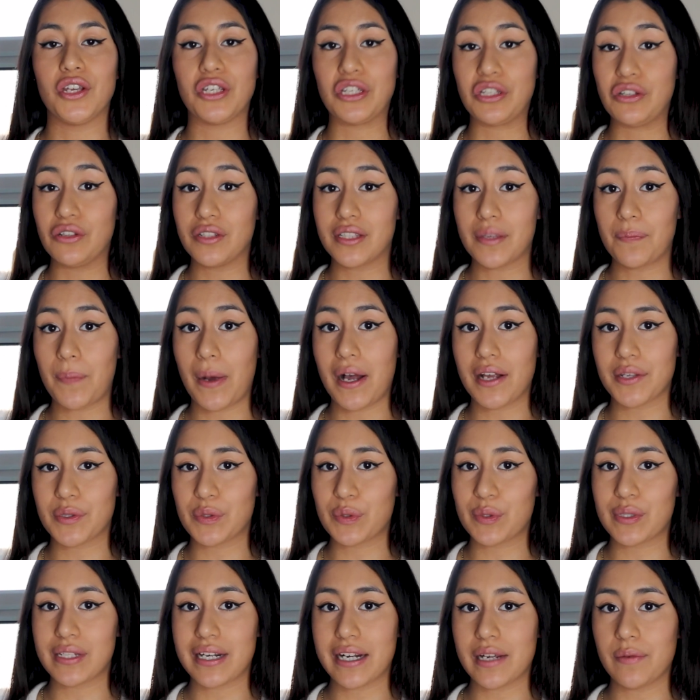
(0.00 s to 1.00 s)
use the
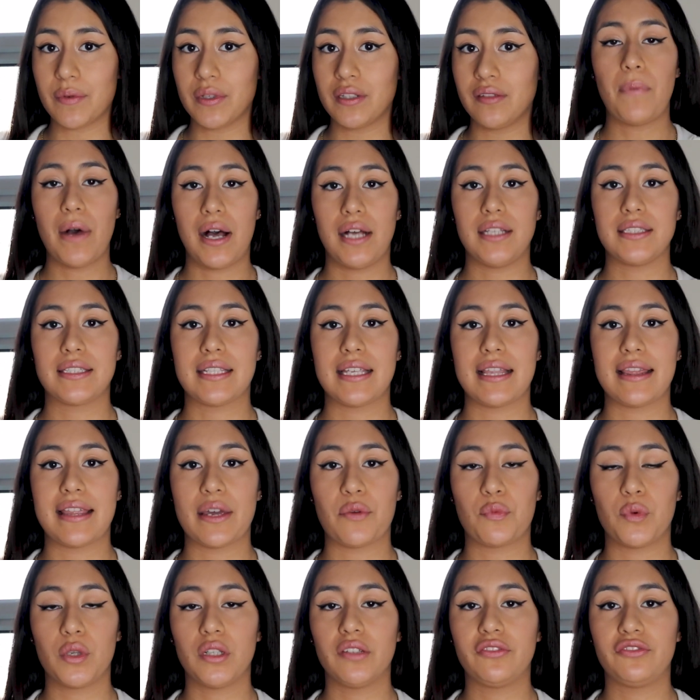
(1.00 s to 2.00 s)
personal statement. But they
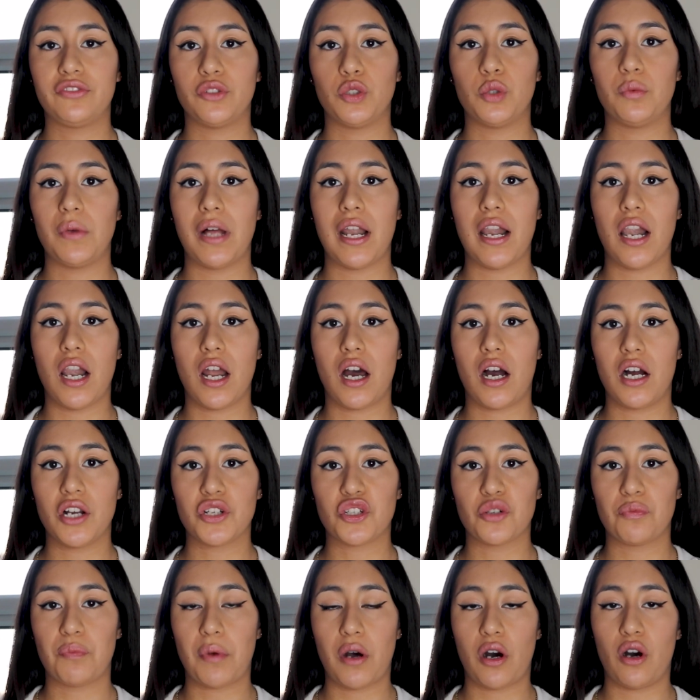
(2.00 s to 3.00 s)
will form a
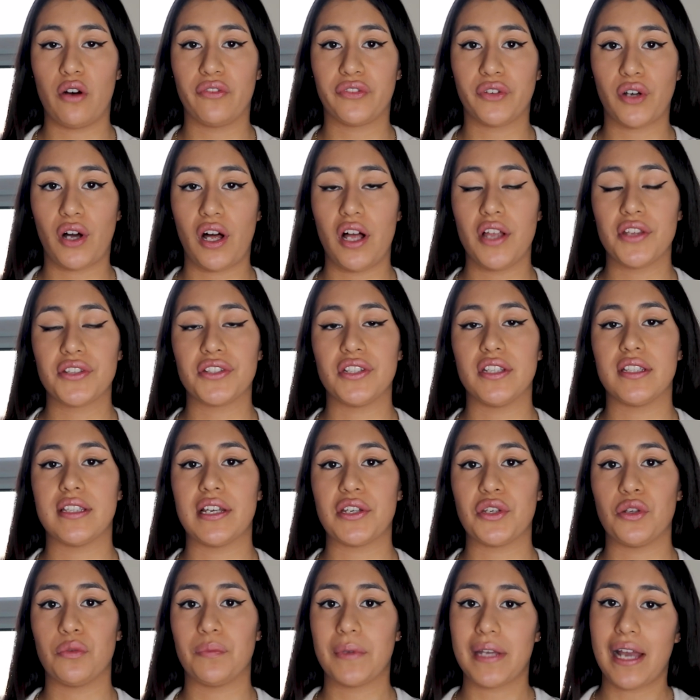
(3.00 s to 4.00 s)
large part of your answers
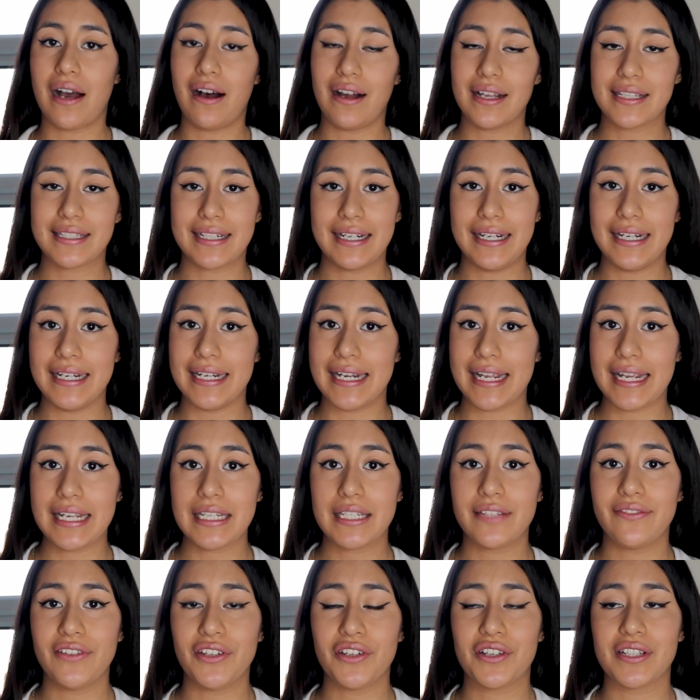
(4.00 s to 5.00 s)
that you'll be asked at an
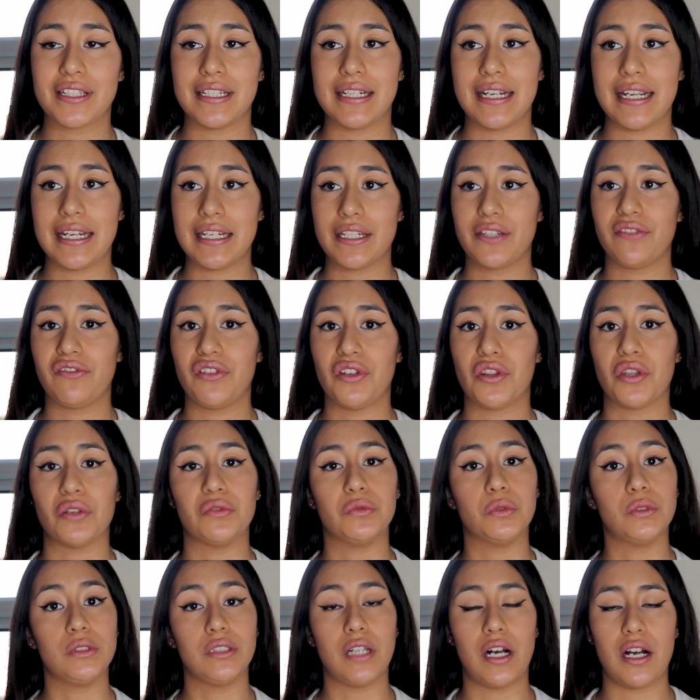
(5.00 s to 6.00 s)
interview, because in an interview they
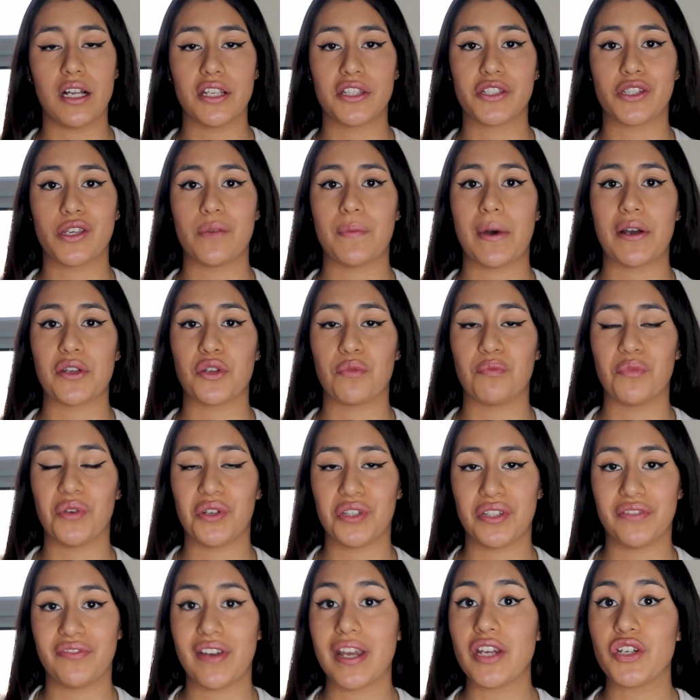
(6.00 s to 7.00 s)
will ask you about your
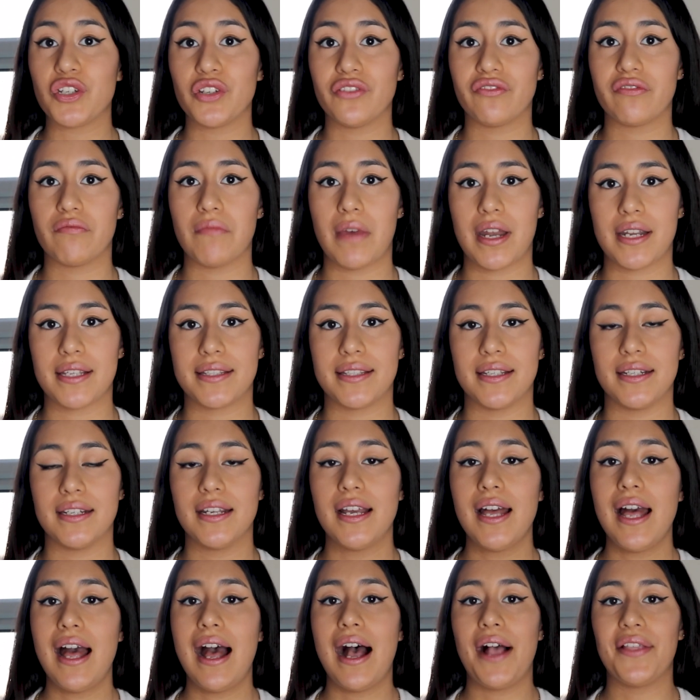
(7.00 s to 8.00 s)
motivation for medicine
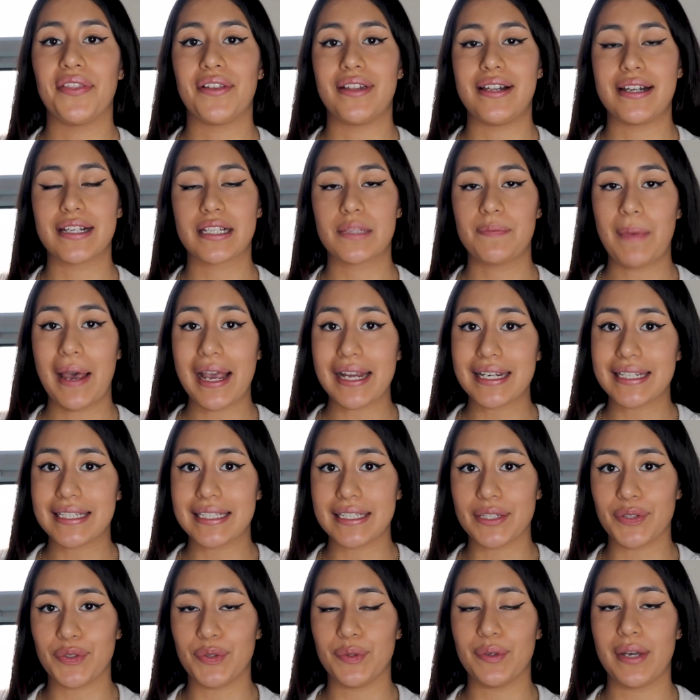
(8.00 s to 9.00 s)
and they'll expect
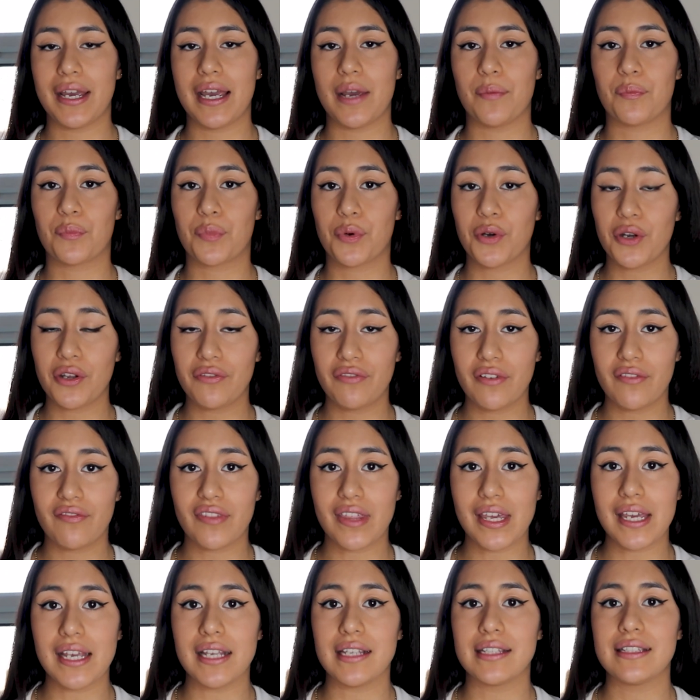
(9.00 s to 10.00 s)
to hear proof of
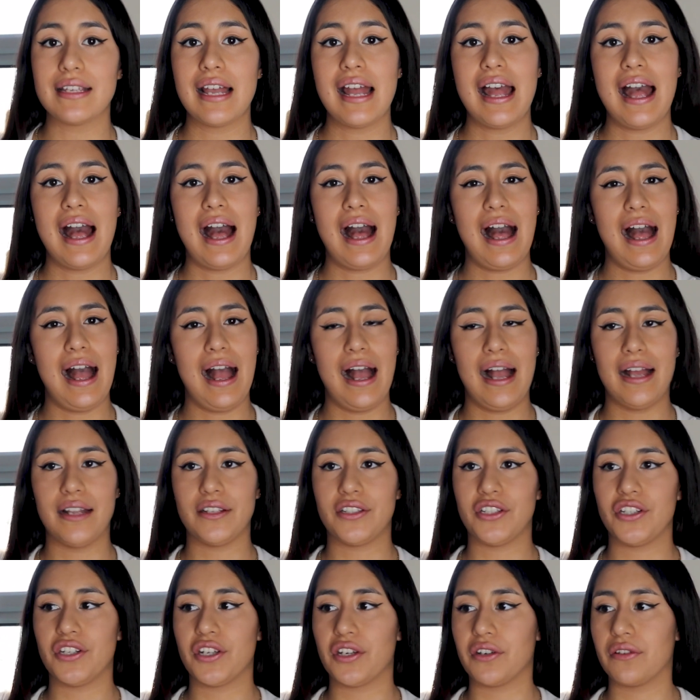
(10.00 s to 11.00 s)
this
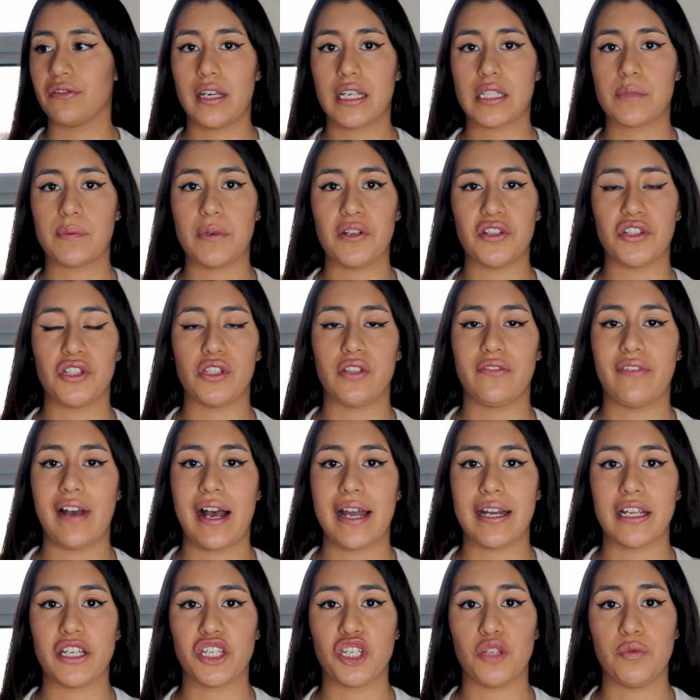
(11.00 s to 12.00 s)
and, you know, experiences you've
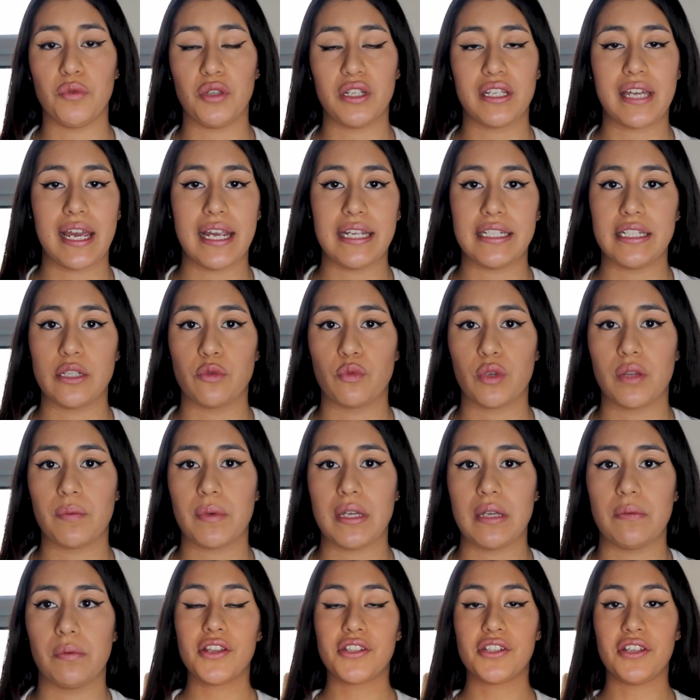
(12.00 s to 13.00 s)
had in communicating with
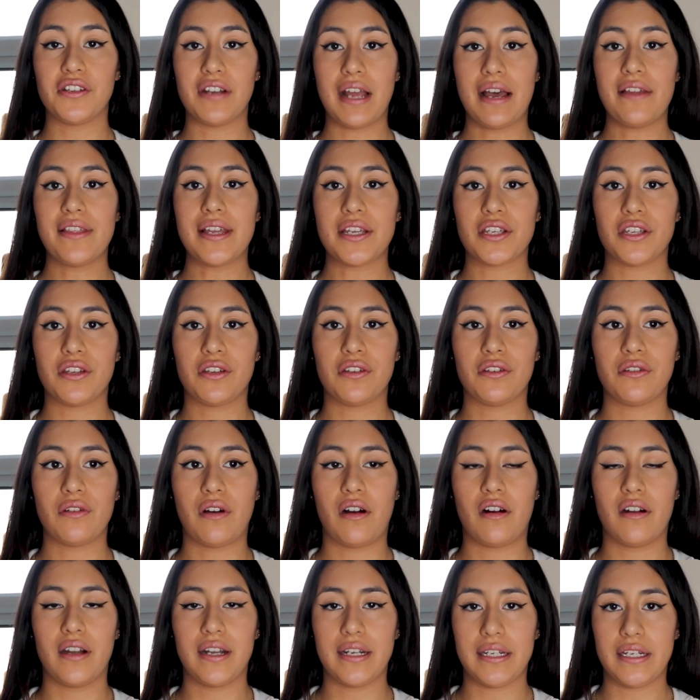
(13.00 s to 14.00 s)
people. So now that you
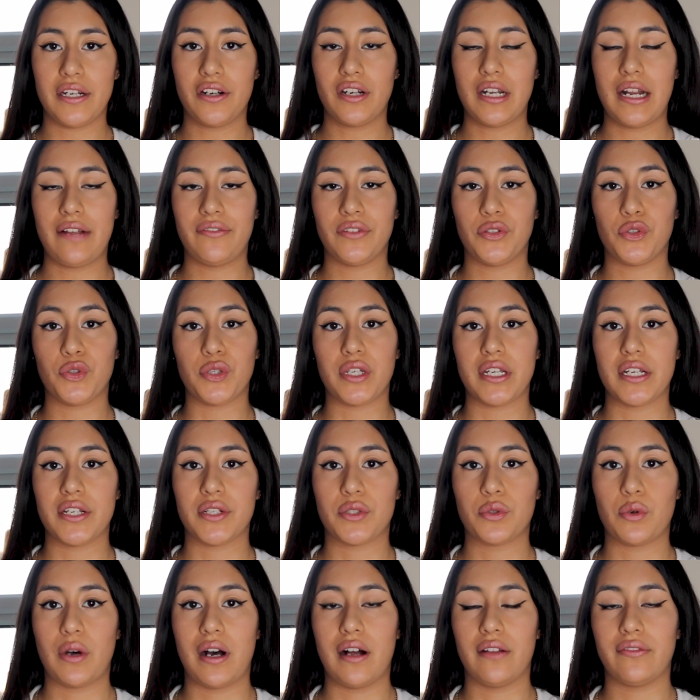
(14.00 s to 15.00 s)
are in year 11 or year
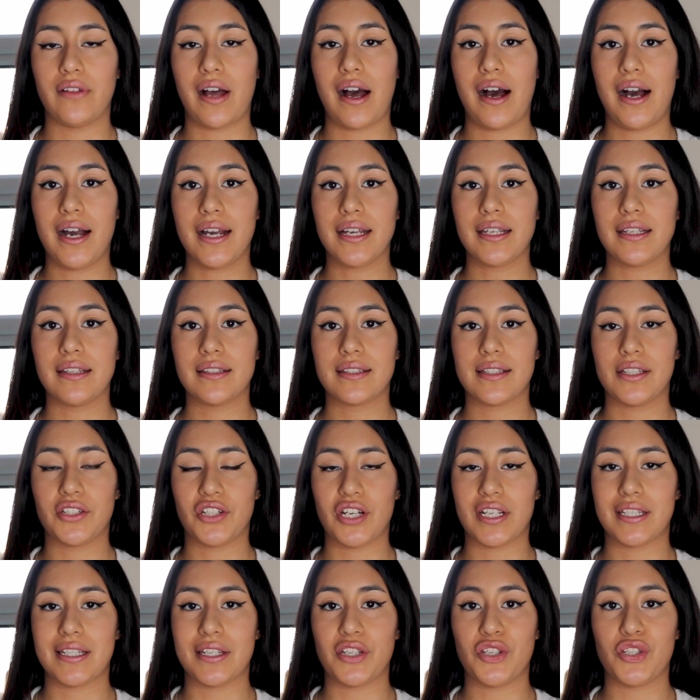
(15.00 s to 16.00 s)
12, I
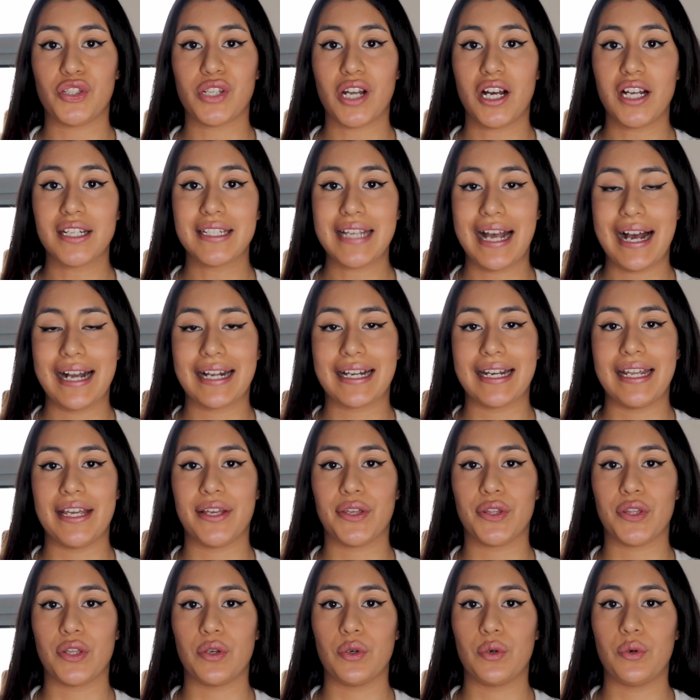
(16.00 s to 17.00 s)
suggest that you start
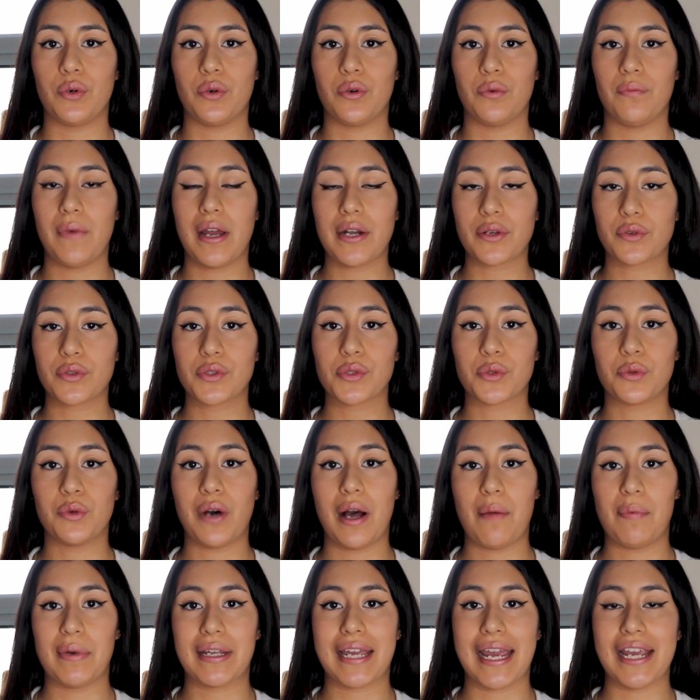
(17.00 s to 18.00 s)
tackling your medical school
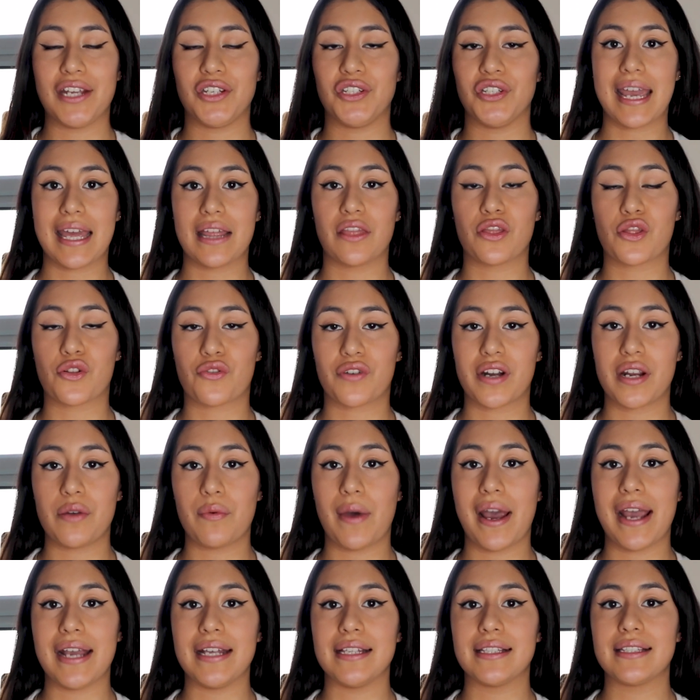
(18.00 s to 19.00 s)
application in three
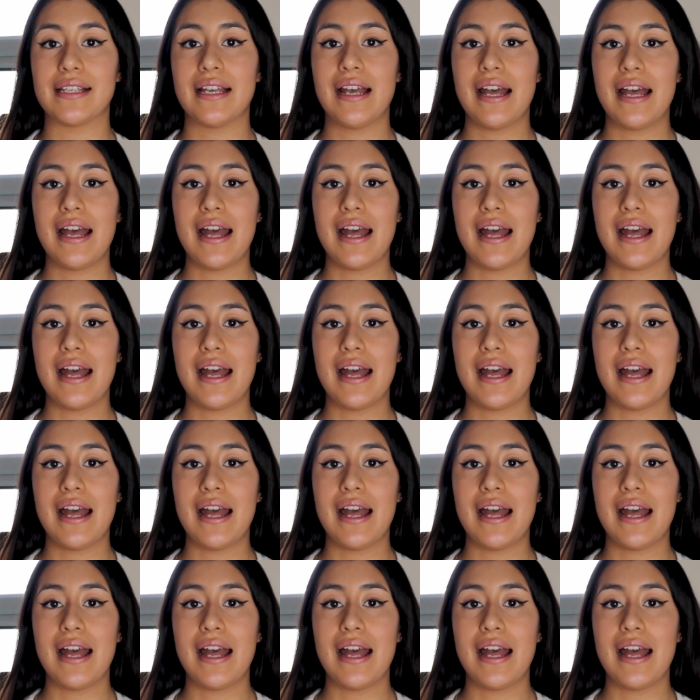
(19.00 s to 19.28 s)
ways: